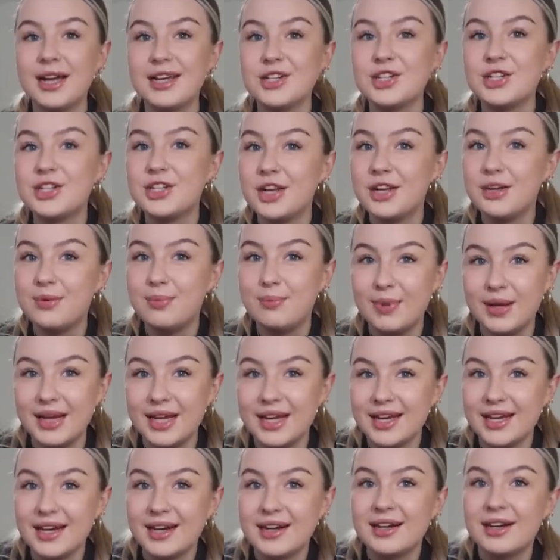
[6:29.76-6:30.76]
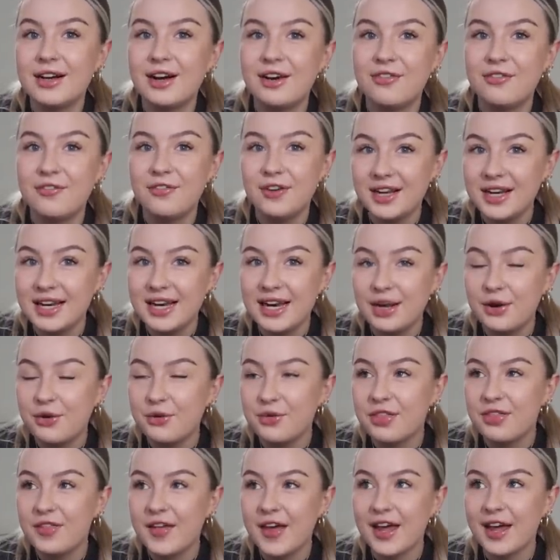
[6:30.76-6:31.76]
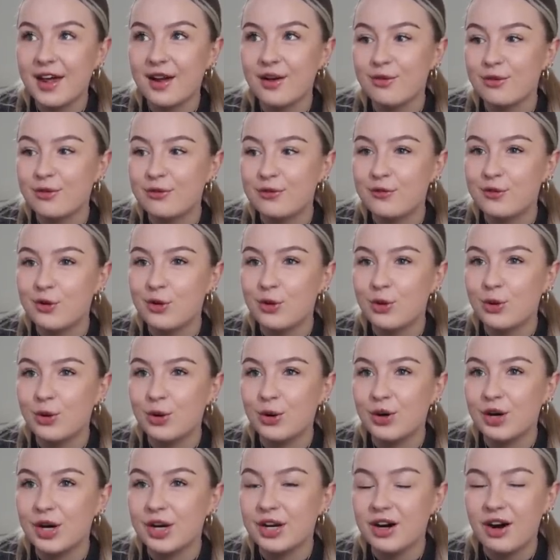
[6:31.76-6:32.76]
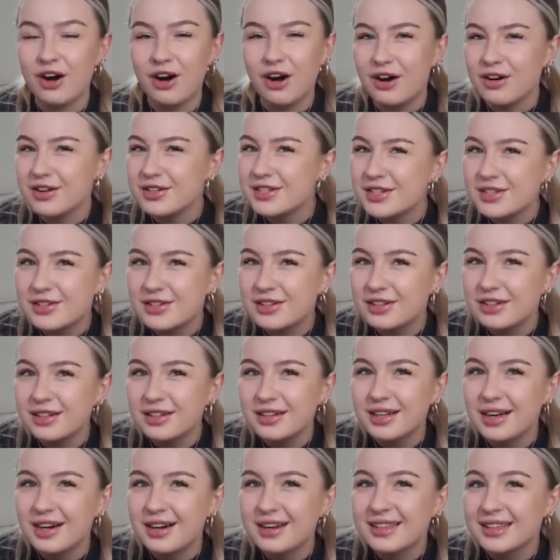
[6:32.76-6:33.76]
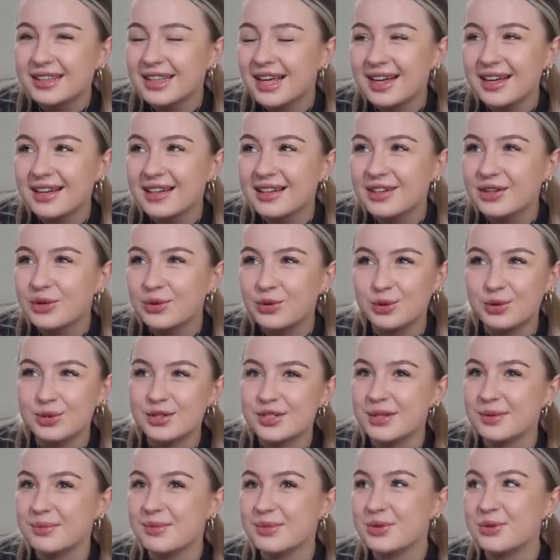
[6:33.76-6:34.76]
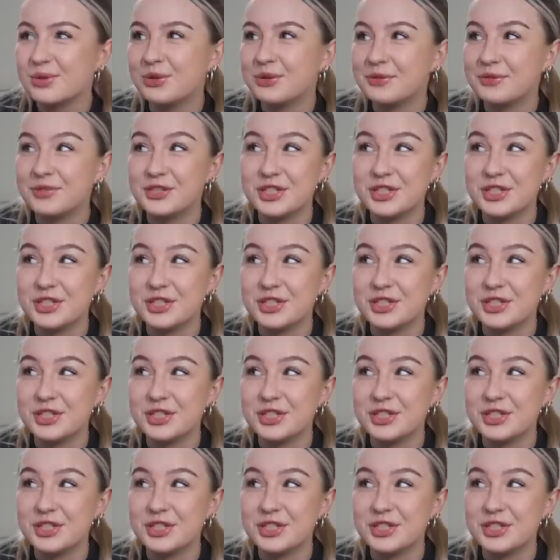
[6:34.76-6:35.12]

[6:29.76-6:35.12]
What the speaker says: it should be a fun little thing for an article, I think, or some sort of